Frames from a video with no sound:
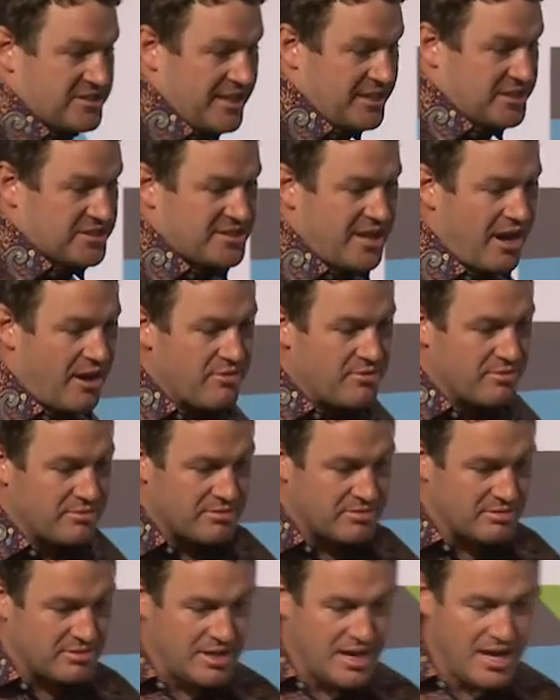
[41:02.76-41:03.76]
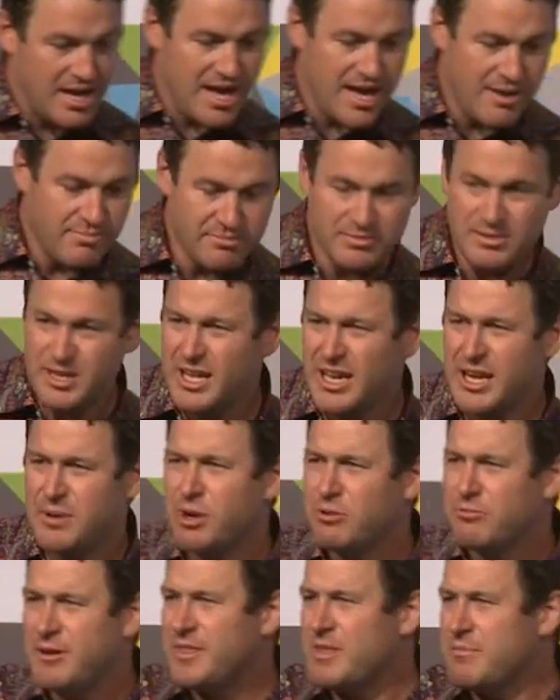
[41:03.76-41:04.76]
So, anyone who
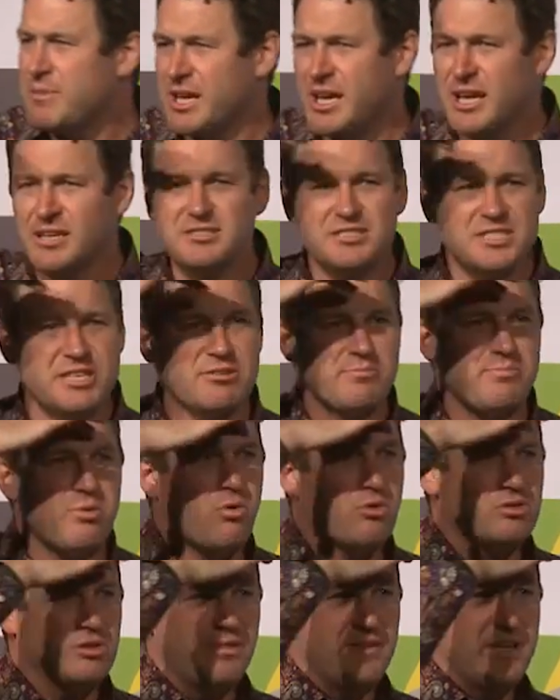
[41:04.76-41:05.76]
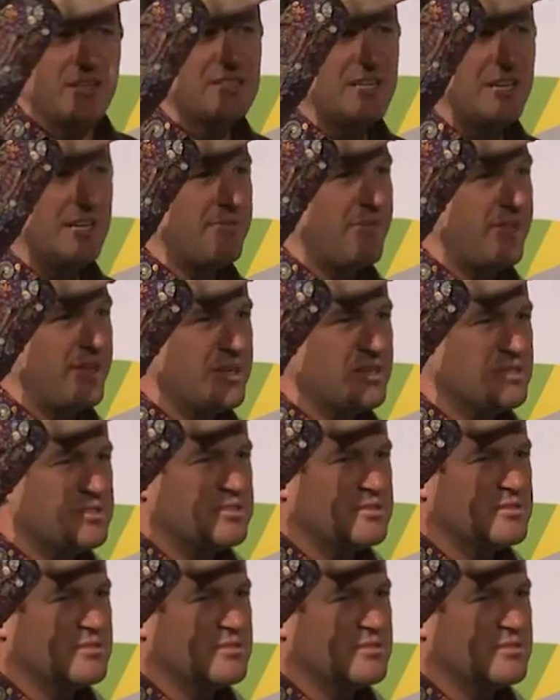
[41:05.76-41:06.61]
read the McKinsey report on the Internet of Things?